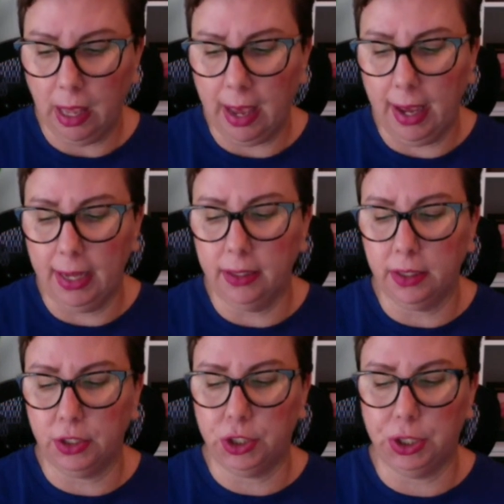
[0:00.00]

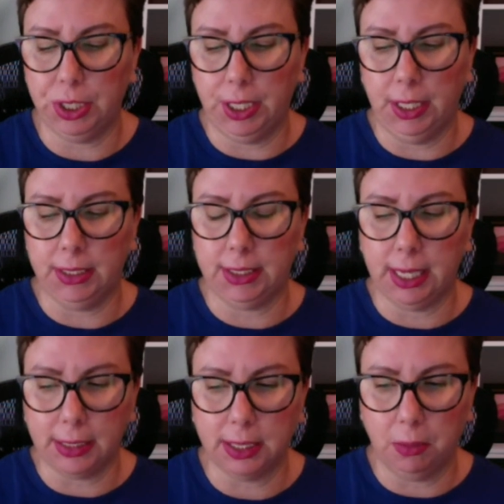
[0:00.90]
And she
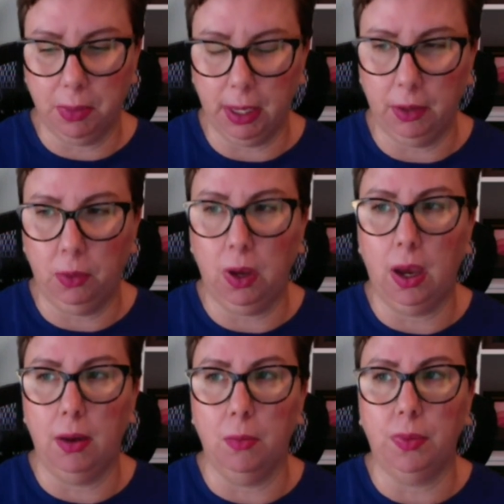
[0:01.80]
said something,
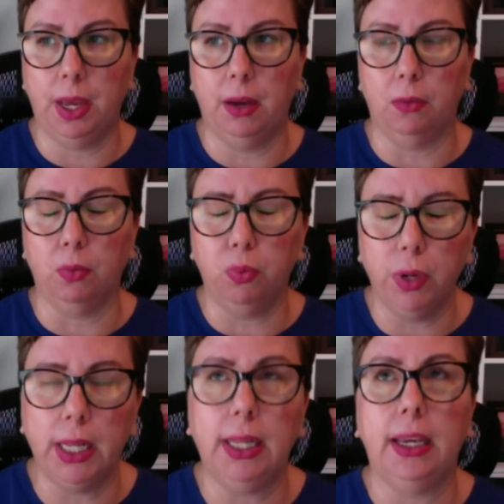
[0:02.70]
that
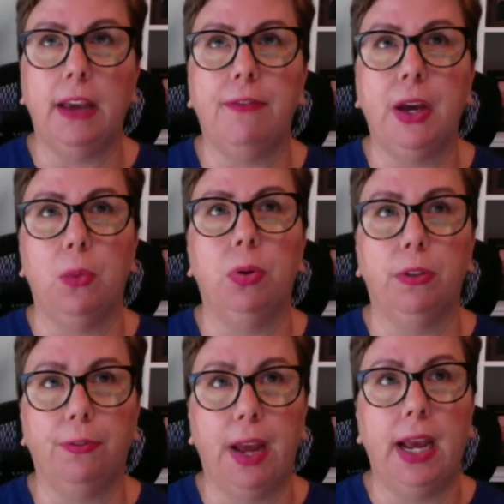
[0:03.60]
really I found
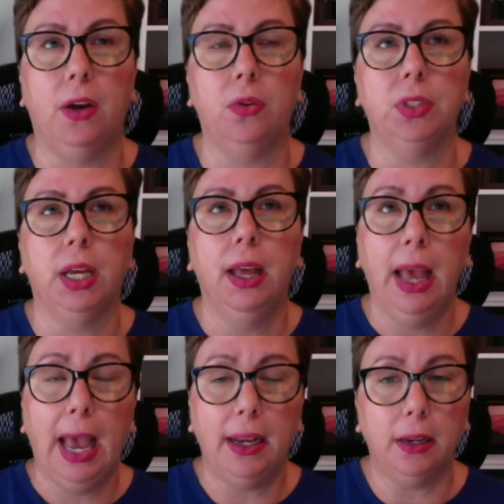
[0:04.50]
profound
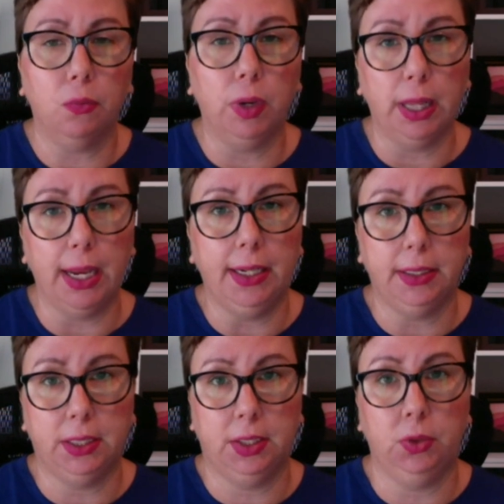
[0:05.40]
and
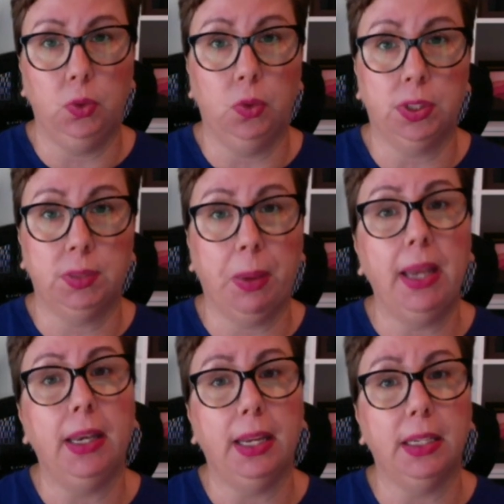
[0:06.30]
related to
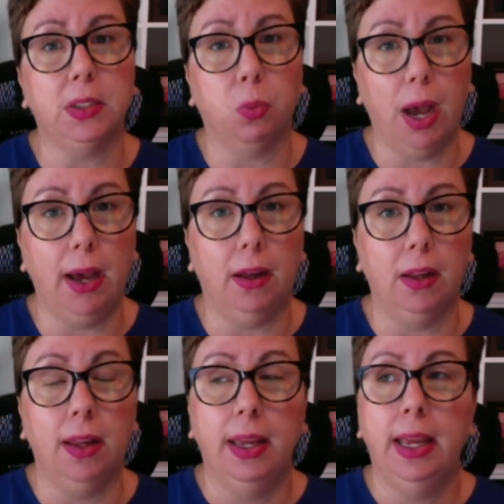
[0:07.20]
spending as
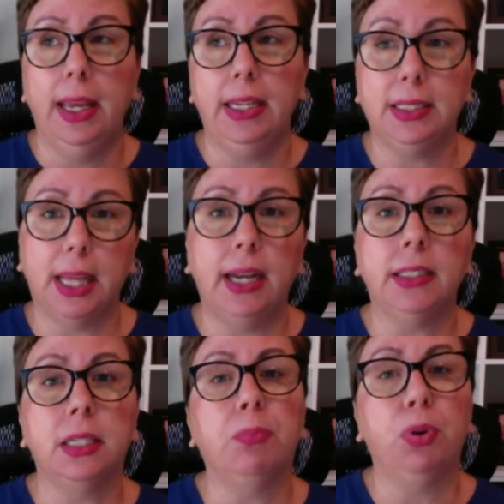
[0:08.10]
well, is that
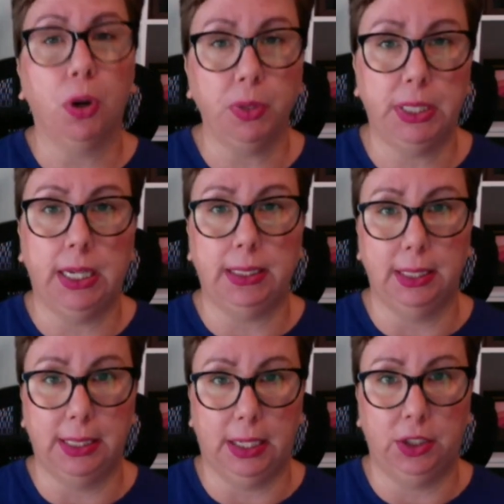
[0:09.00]
it's a process
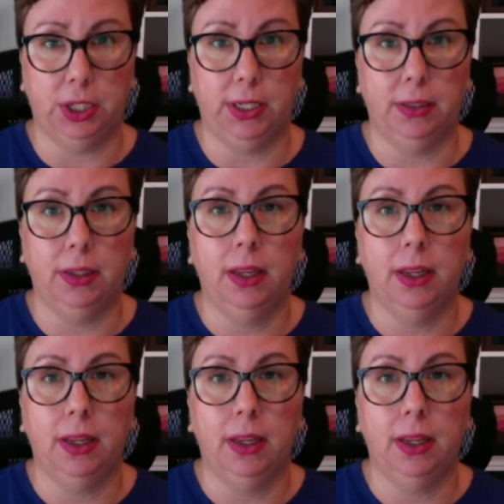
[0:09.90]
addiction.